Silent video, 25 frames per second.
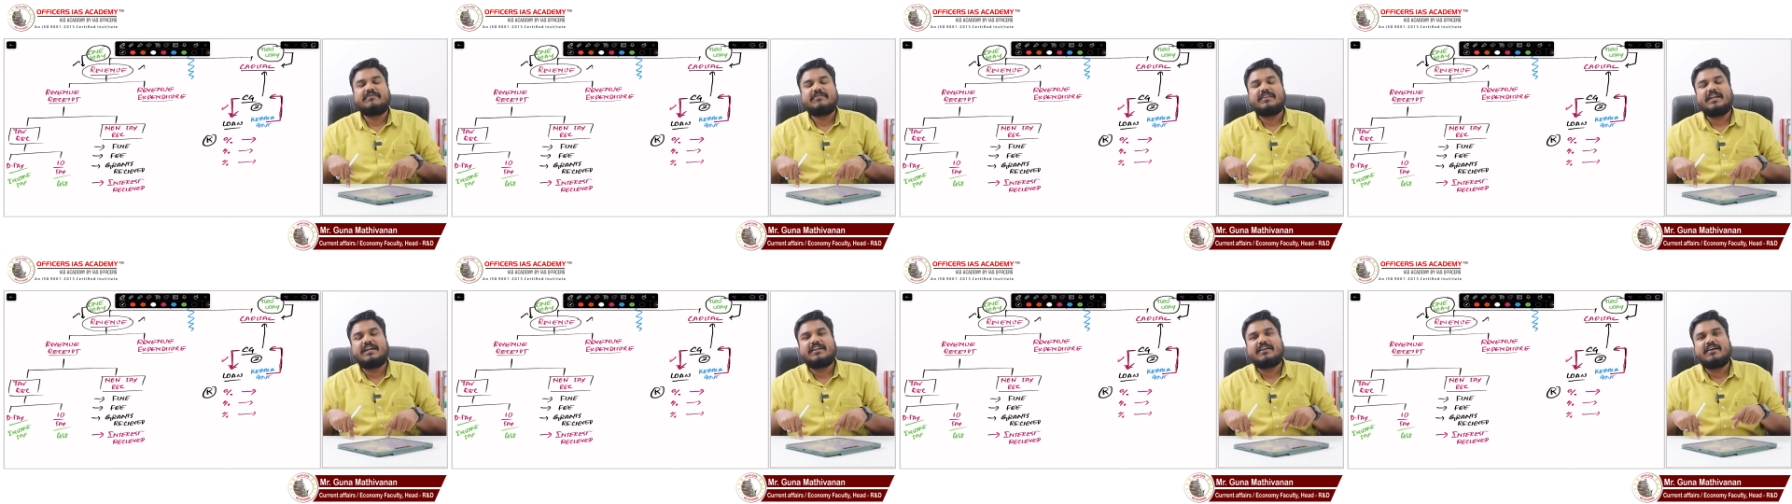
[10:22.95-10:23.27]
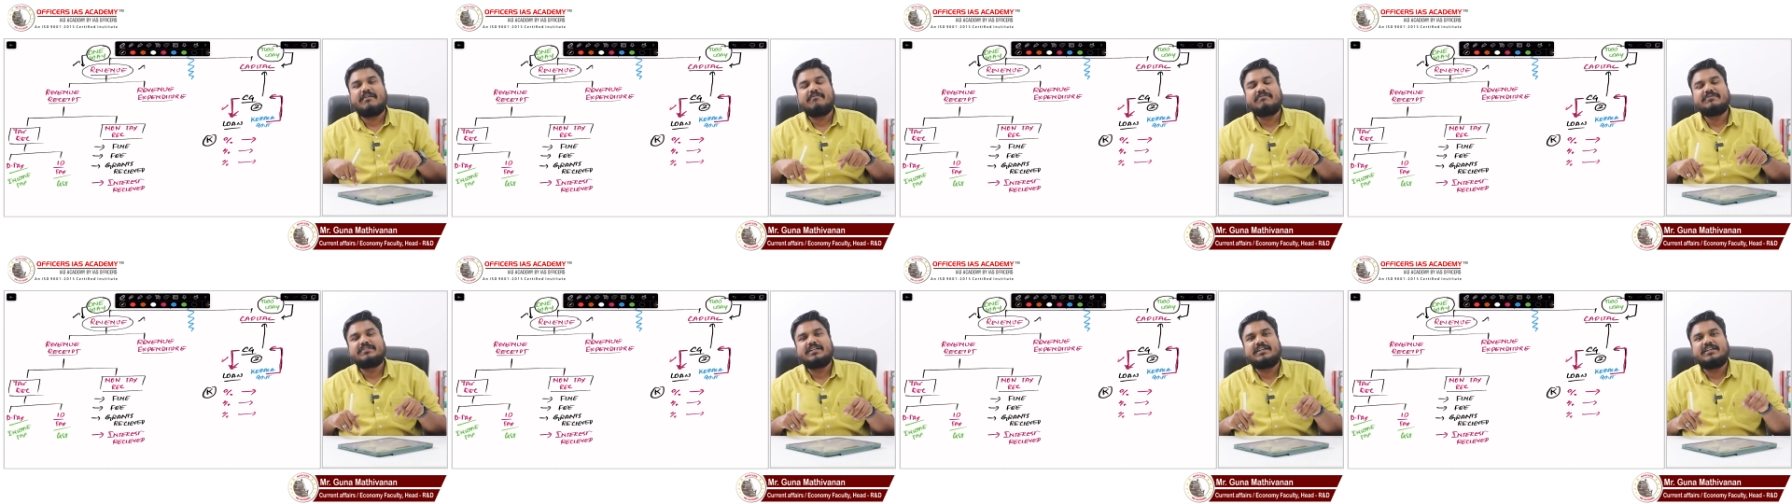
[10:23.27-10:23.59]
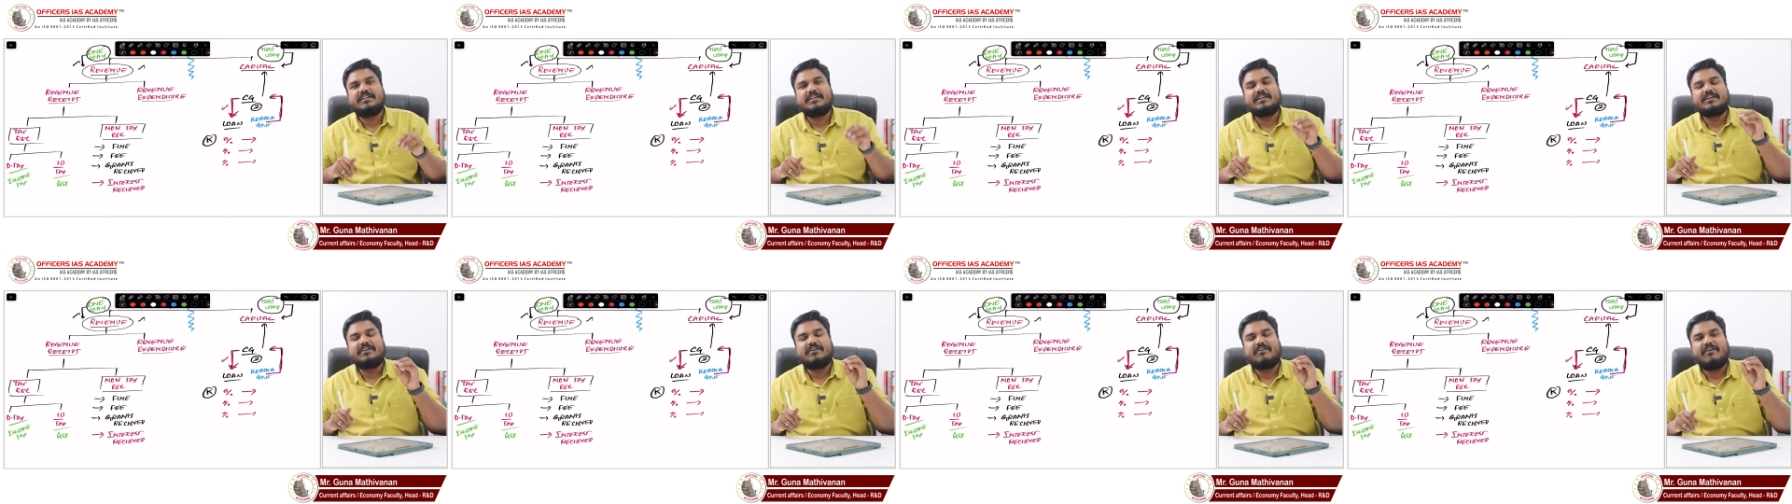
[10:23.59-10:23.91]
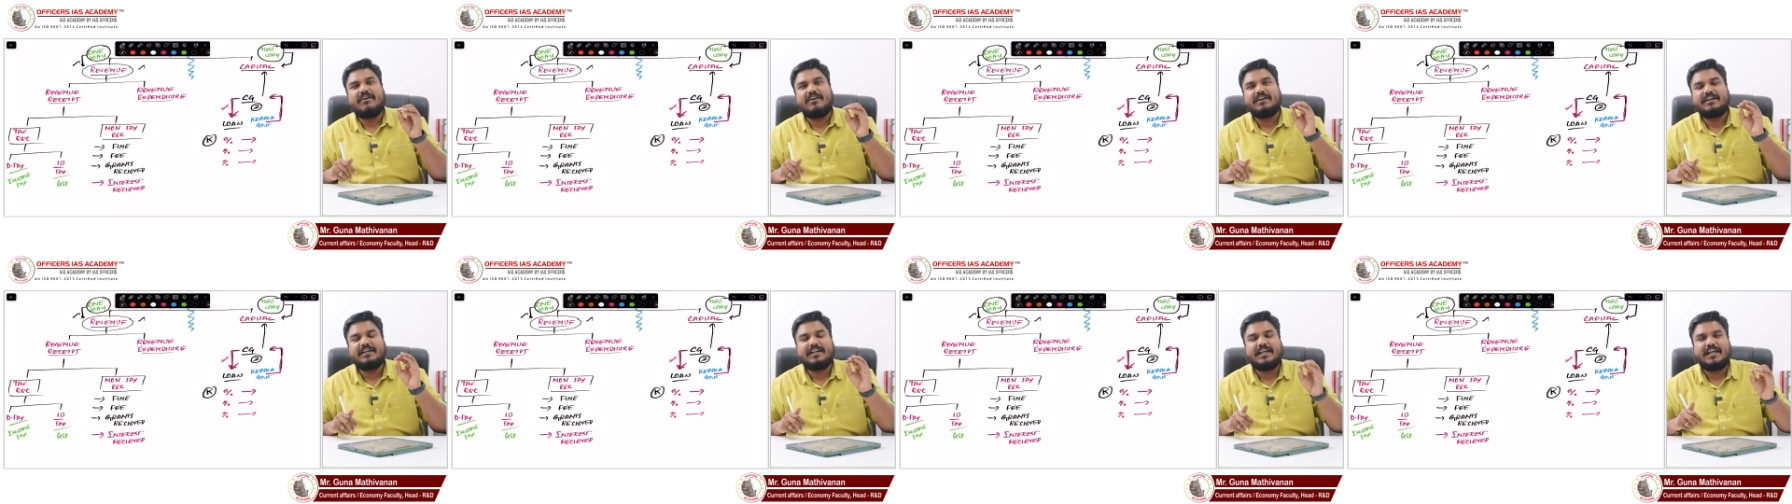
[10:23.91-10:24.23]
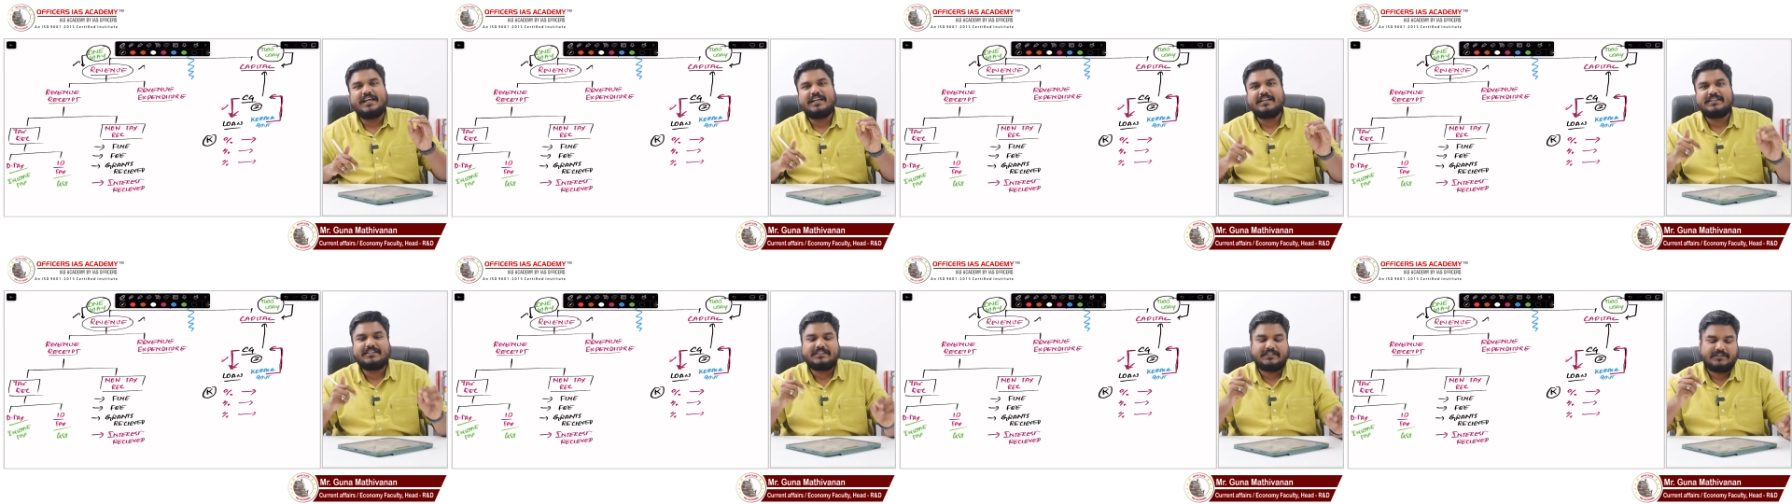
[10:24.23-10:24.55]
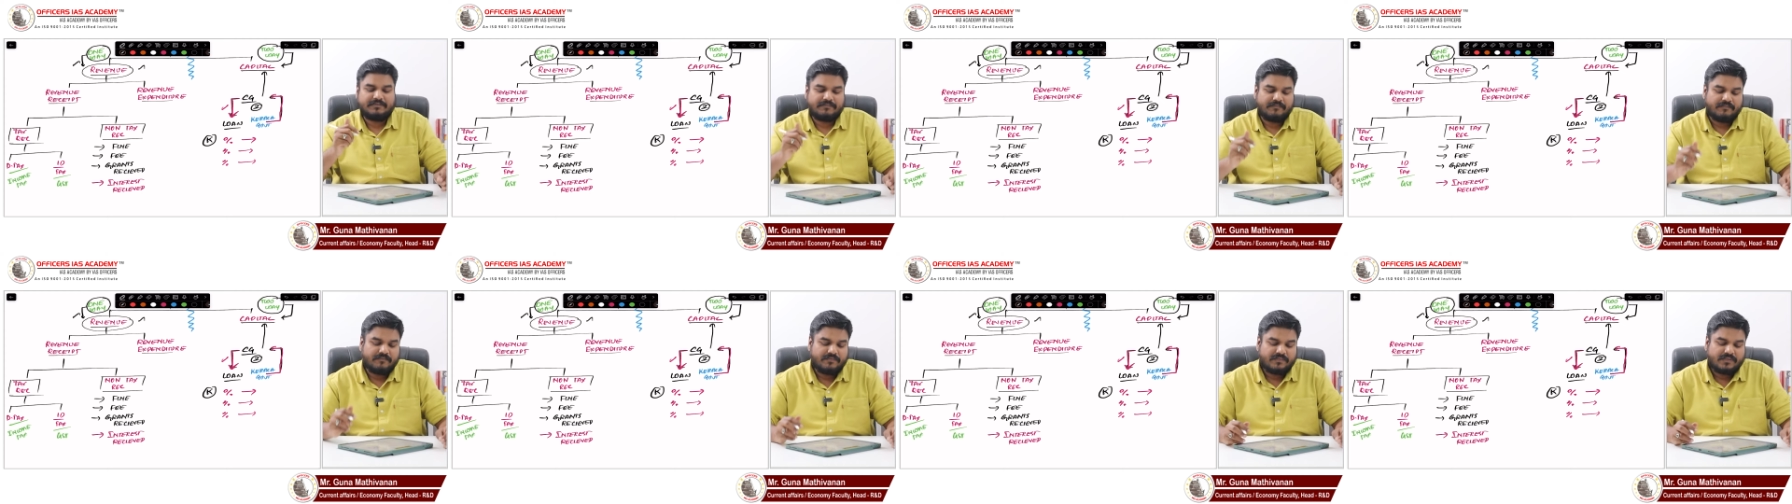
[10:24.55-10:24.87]
that comes under
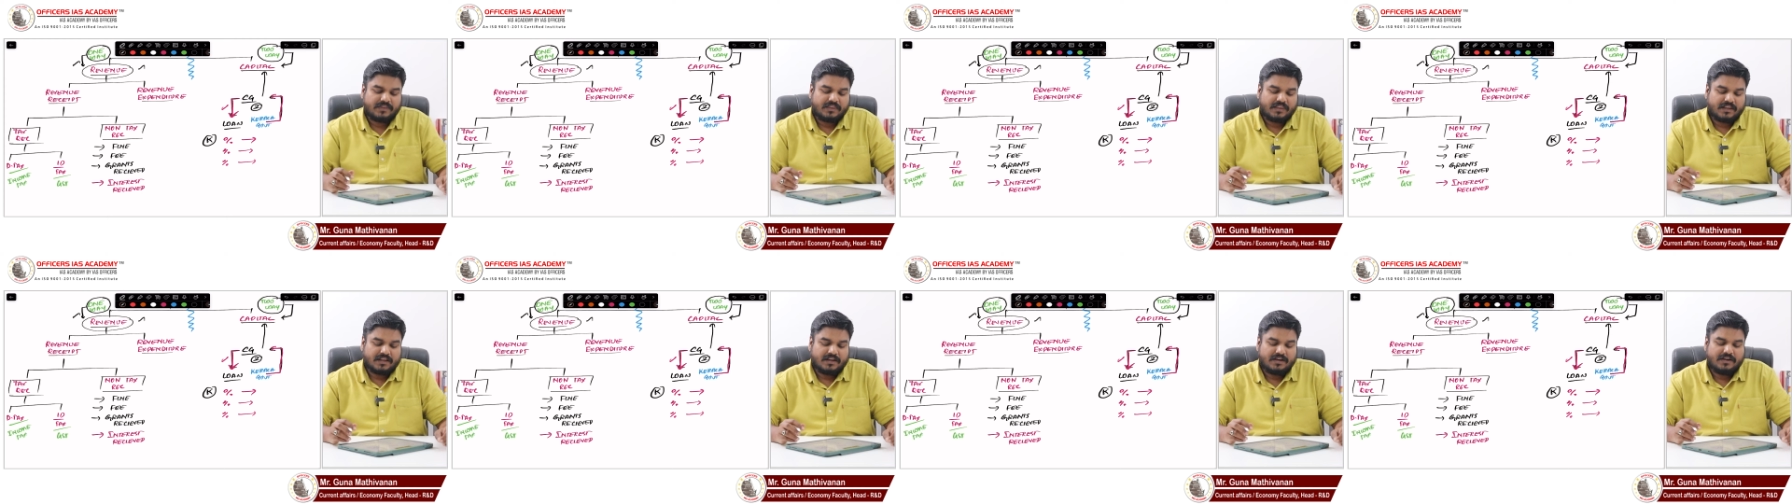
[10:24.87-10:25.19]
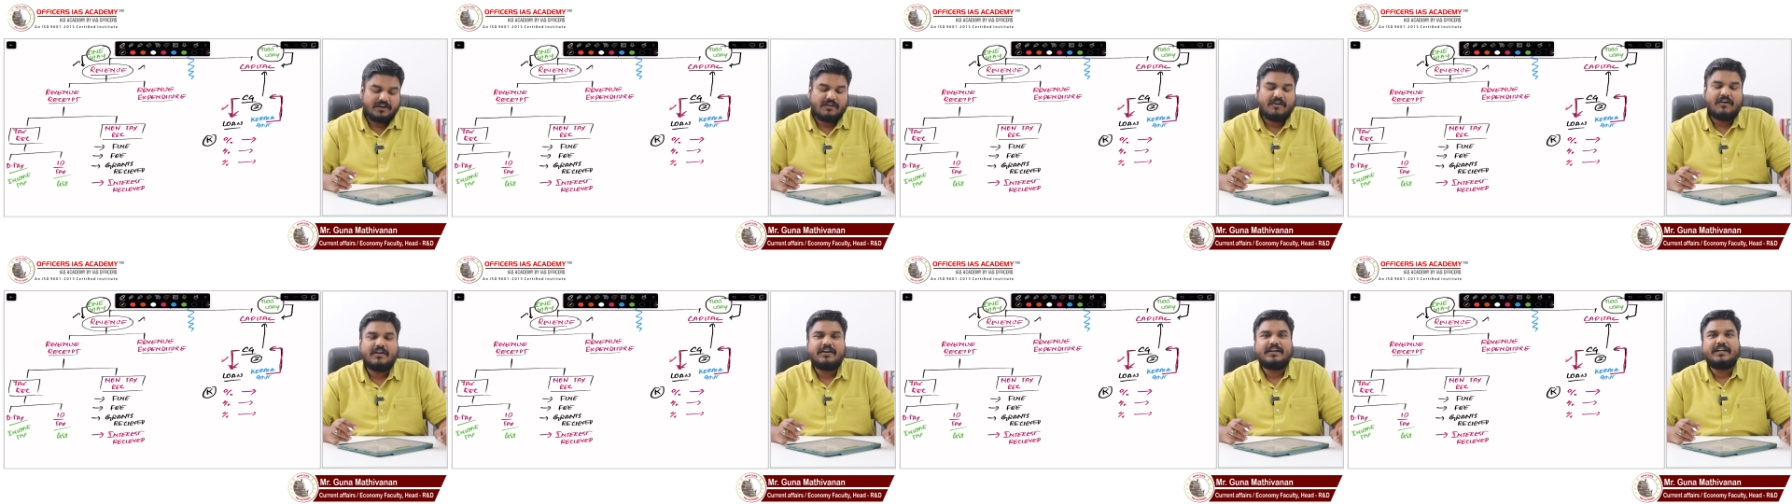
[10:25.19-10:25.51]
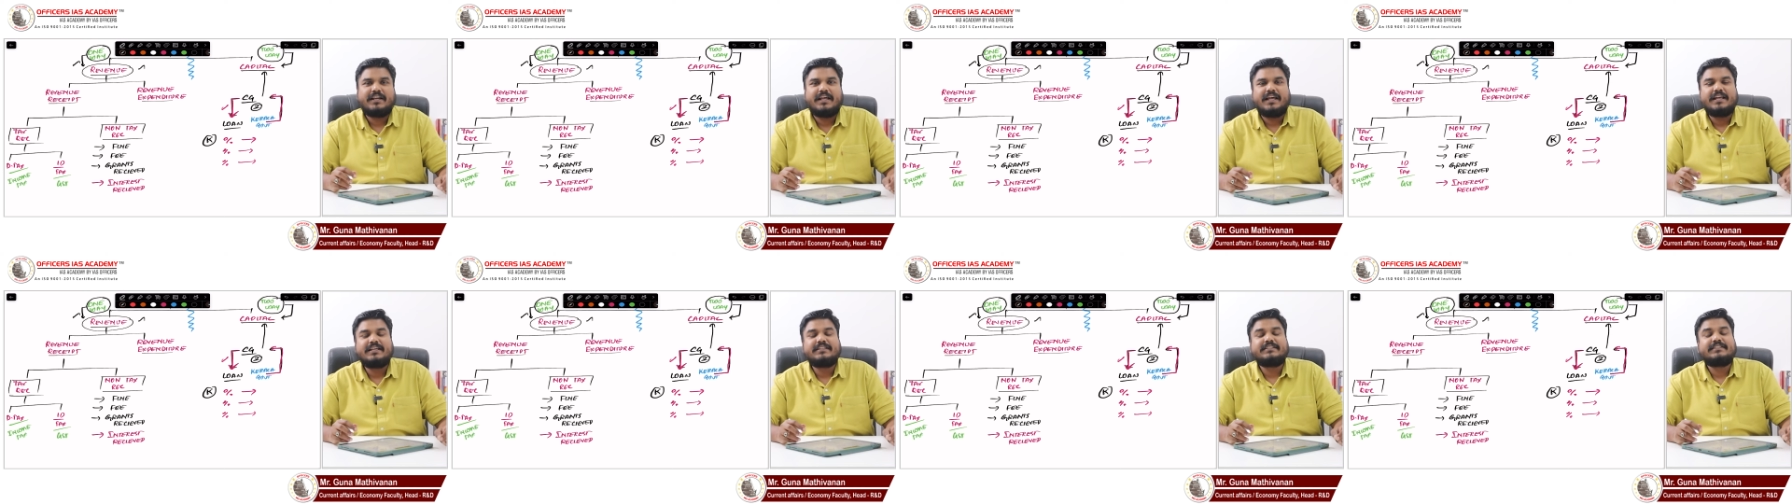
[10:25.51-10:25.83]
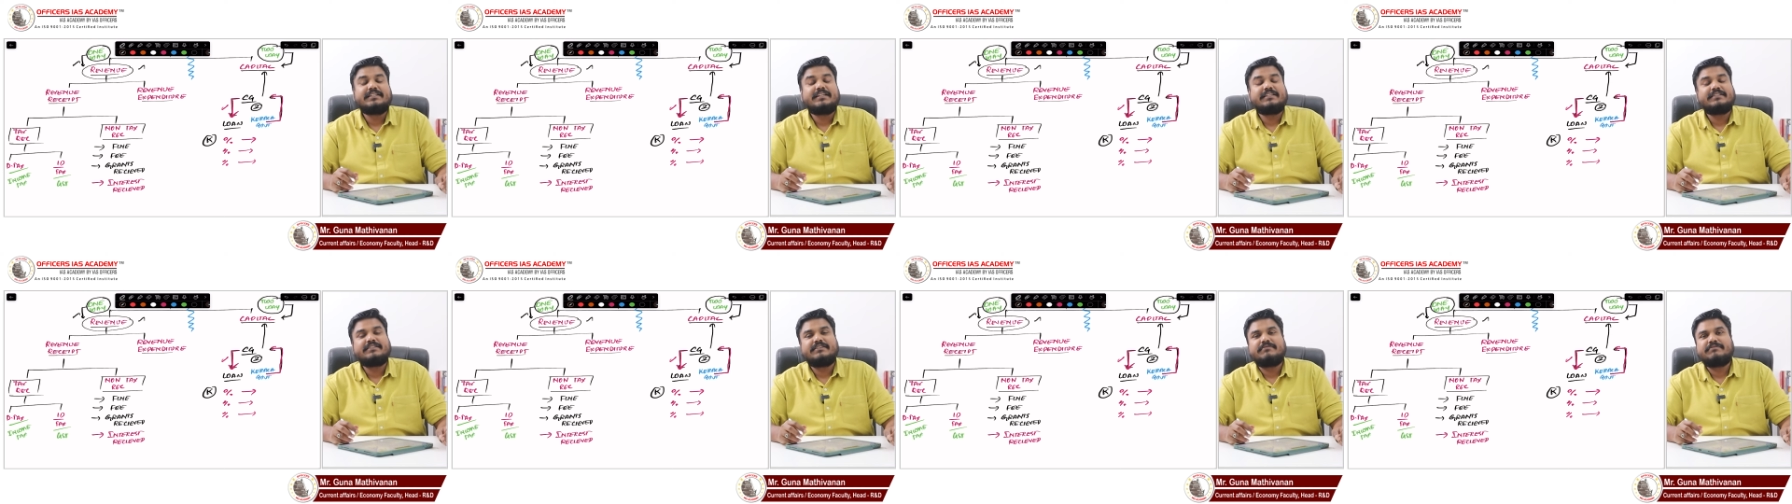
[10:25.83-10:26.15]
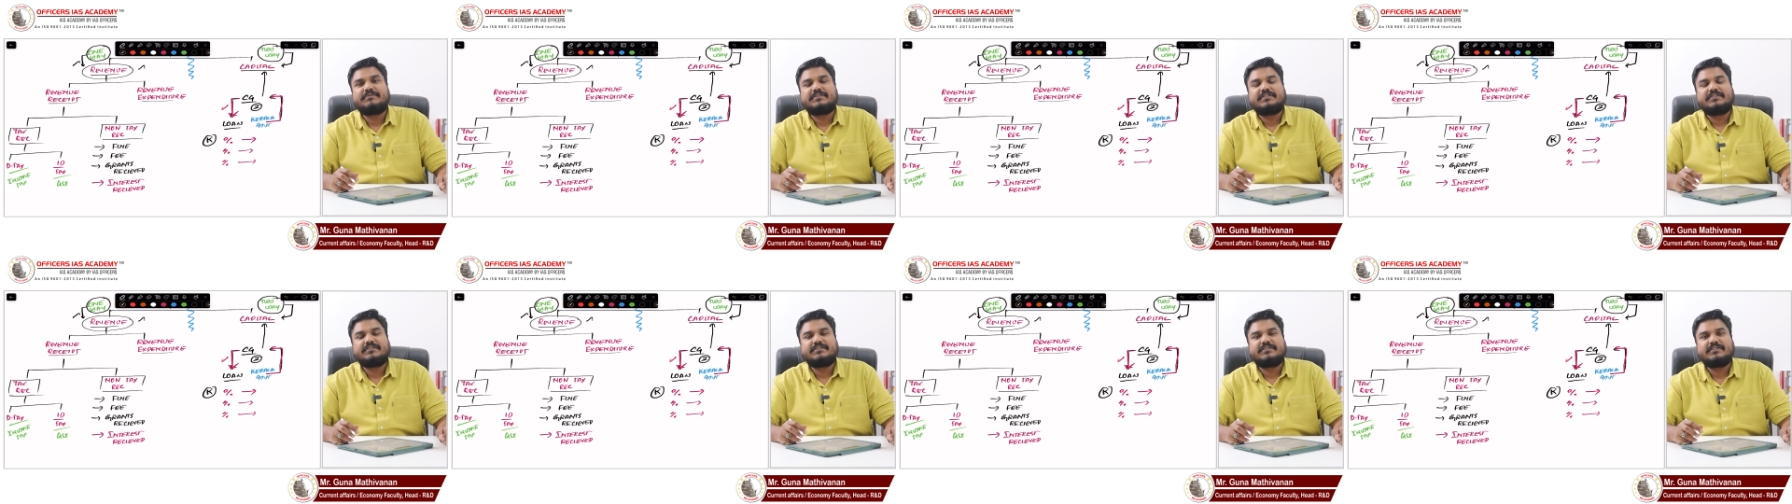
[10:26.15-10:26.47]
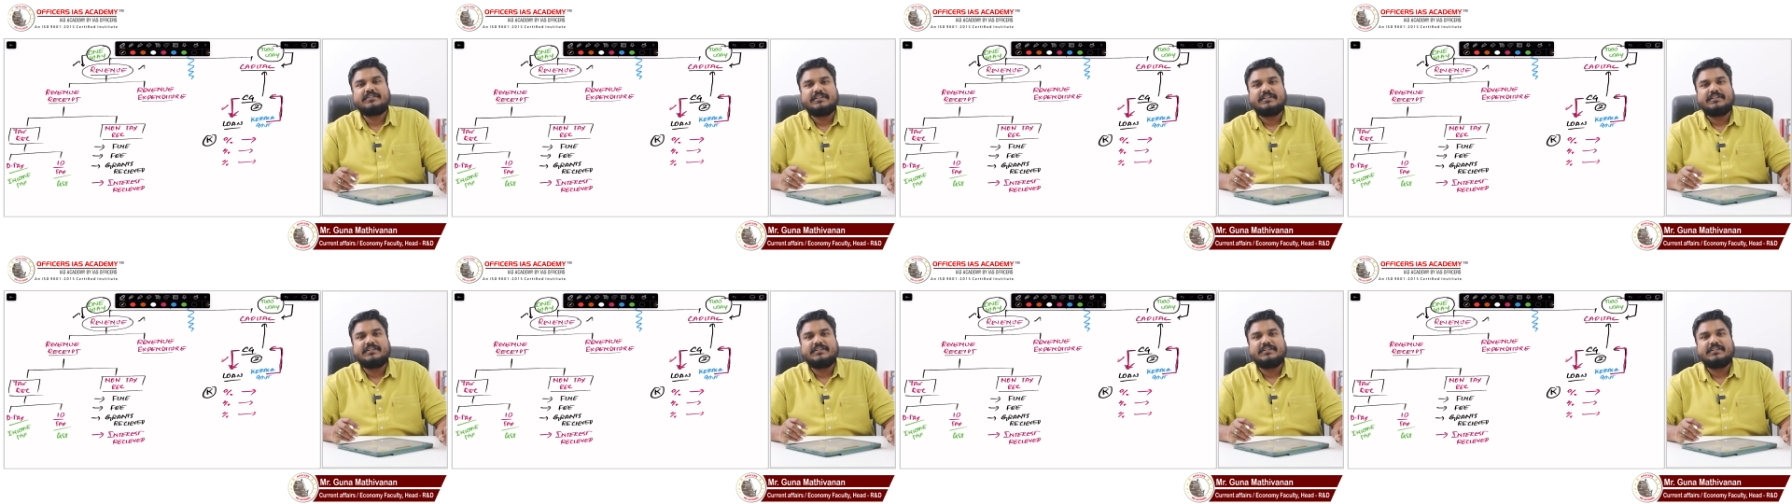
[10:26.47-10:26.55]
non-tax, non-tax receipt.